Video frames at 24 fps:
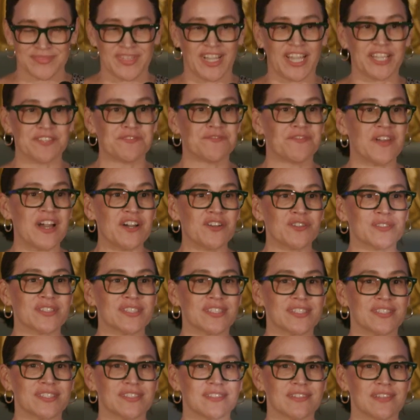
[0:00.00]
I felt
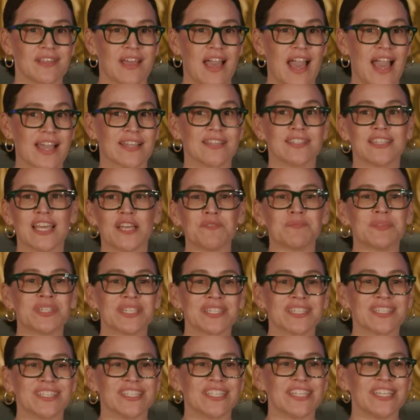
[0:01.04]

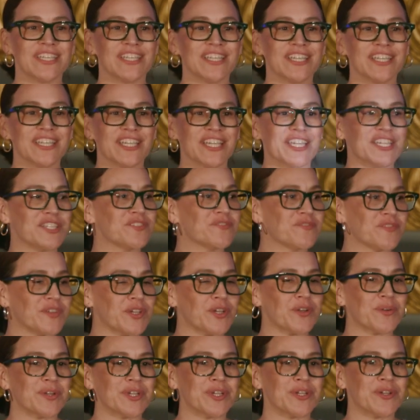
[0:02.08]
academically
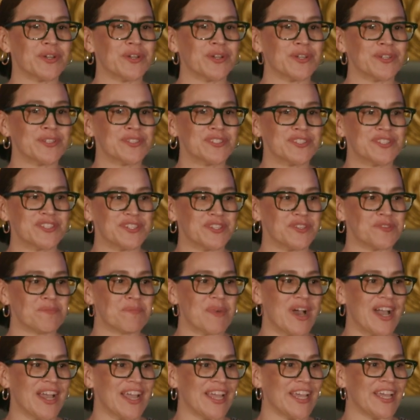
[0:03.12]
inferior to
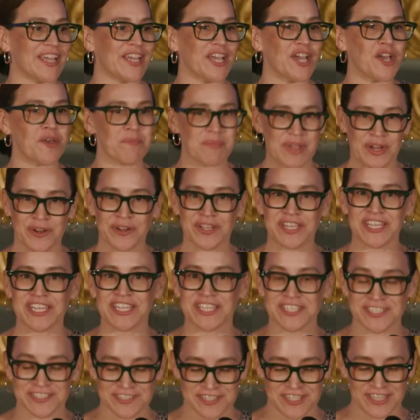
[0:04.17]
my
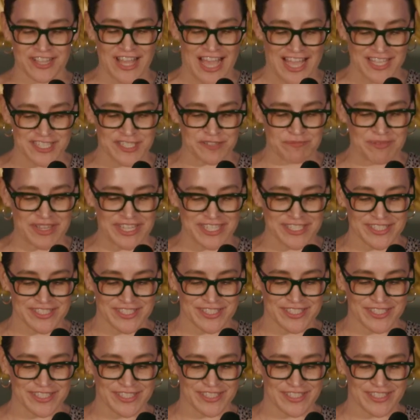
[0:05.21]
American classmates.